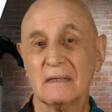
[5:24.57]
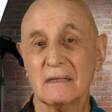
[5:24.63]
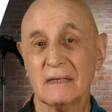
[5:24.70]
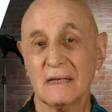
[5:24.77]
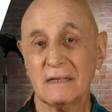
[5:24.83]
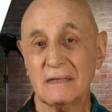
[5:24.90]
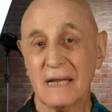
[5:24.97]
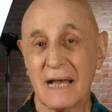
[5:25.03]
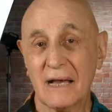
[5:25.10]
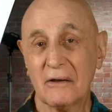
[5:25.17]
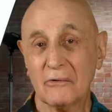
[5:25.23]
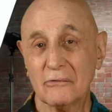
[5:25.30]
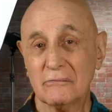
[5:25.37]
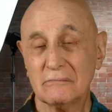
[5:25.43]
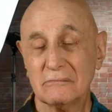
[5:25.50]
And
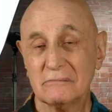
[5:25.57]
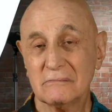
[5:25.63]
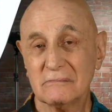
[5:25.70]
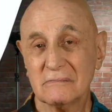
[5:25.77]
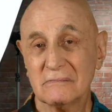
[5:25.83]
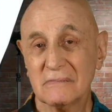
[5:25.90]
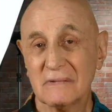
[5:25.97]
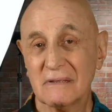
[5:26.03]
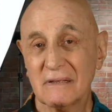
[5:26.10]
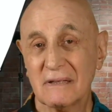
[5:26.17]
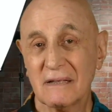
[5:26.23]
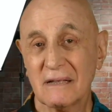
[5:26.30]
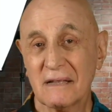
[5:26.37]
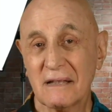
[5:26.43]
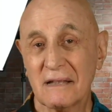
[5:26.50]
now,
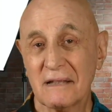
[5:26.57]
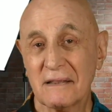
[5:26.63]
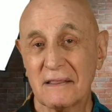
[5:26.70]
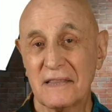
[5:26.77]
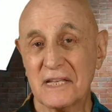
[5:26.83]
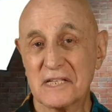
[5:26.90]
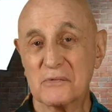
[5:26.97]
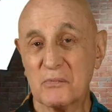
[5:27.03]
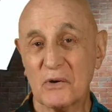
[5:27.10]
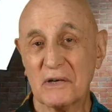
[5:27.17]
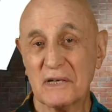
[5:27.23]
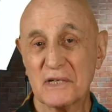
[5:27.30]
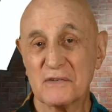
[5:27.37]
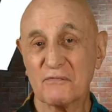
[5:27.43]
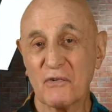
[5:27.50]
this one
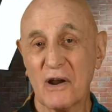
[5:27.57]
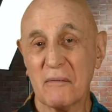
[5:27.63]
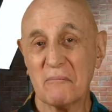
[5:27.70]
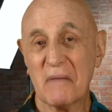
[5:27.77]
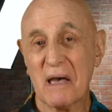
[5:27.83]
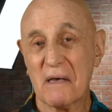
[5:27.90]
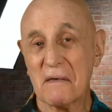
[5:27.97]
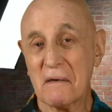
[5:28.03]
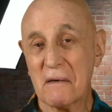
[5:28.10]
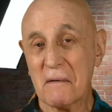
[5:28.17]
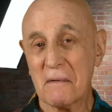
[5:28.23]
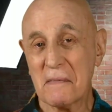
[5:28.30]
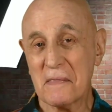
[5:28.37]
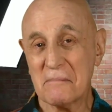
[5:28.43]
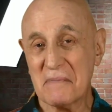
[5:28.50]
is from
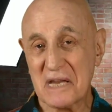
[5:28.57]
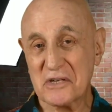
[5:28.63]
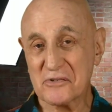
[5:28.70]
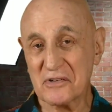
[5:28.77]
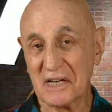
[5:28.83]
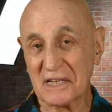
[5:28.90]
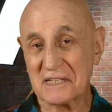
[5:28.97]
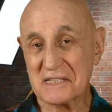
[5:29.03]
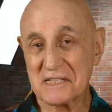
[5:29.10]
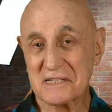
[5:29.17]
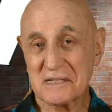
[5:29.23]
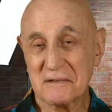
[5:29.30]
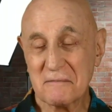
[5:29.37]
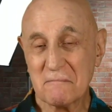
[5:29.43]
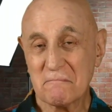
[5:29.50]
The
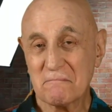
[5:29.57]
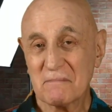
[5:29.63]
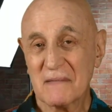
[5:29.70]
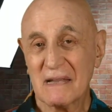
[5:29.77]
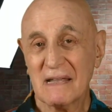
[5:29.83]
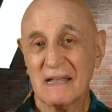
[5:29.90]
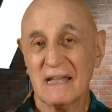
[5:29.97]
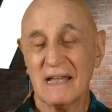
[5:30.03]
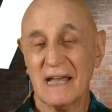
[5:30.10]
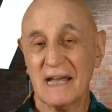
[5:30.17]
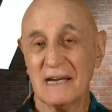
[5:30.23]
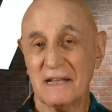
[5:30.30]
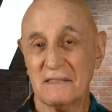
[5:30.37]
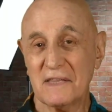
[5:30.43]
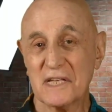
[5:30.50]
Matrix.
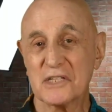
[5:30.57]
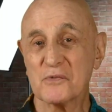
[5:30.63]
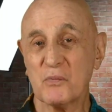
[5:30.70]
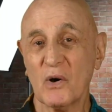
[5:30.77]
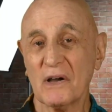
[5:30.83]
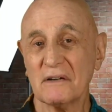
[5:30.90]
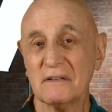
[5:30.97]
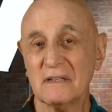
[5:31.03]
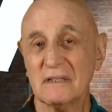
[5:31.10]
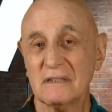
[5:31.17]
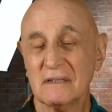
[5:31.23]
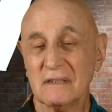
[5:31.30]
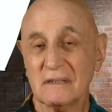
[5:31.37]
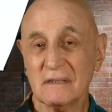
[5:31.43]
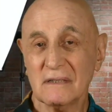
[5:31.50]
And in this one,
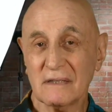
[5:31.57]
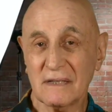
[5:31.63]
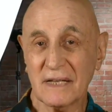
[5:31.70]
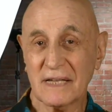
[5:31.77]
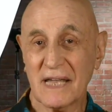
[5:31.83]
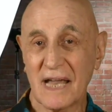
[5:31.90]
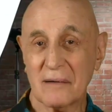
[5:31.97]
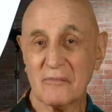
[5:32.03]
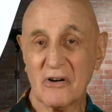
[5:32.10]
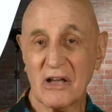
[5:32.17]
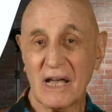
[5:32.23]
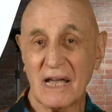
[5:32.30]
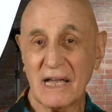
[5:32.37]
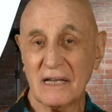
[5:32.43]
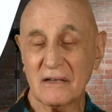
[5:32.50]
the camera
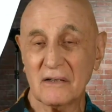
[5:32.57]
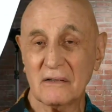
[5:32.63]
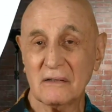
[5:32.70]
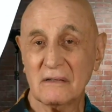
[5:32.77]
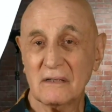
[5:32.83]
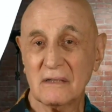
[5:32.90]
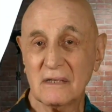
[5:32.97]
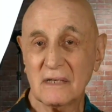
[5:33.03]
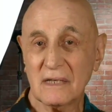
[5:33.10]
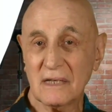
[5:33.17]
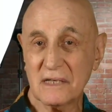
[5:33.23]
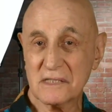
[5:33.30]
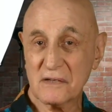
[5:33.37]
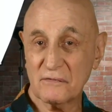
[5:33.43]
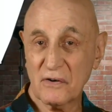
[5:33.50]
angle
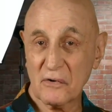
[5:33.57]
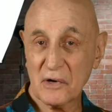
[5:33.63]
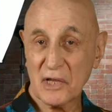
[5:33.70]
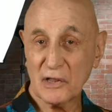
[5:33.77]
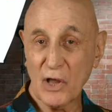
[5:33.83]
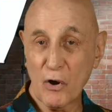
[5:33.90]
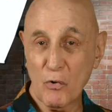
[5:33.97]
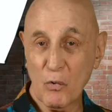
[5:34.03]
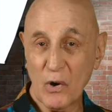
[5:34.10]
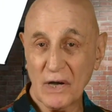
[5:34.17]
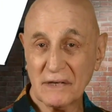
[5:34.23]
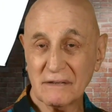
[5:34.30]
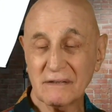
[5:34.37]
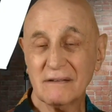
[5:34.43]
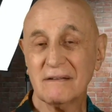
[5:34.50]
is a very low
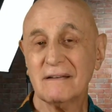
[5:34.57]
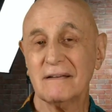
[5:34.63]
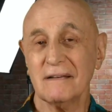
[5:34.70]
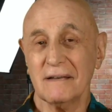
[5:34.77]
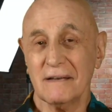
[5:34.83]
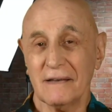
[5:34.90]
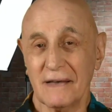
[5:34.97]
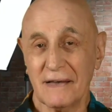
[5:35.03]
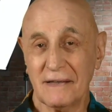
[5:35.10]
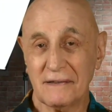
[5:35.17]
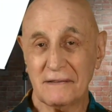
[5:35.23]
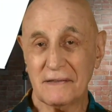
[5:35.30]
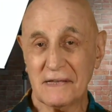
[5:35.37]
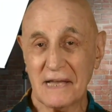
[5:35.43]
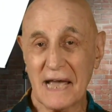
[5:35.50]
one, and
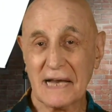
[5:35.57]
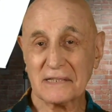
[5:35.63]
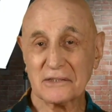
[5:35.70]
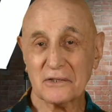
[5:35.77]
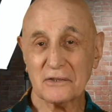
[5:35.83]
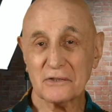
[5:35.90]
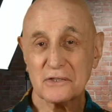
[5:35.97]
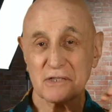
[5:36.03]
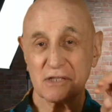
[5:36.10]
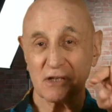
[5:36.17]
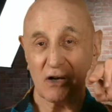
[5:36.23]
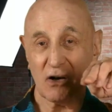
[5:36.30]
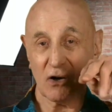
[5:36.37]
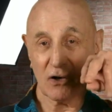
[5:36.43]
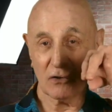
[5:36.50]
the actors
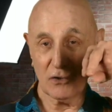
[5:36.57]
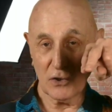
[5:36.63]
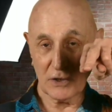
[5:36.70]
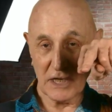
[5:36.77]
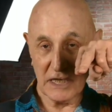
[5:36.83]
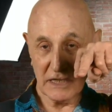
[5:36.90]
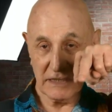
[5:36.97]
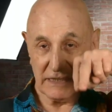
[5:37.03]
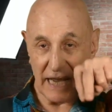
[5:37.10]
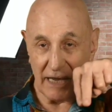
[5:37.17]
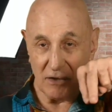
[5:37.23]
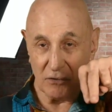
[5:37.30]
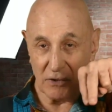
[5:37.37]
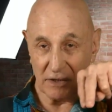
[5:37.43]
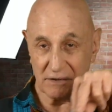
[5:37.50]
are looking
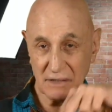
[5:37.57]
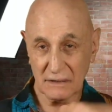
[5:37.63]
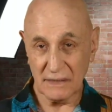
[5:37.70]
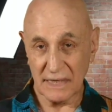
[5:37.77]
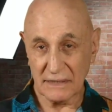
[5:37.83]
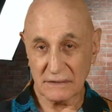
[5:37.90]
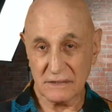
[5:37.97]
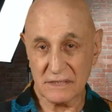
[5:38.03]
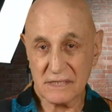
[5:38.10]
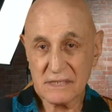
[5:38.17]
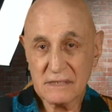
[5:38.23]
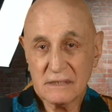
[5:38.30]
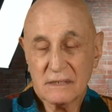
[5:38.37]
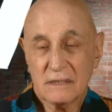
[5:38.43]
down at the lens.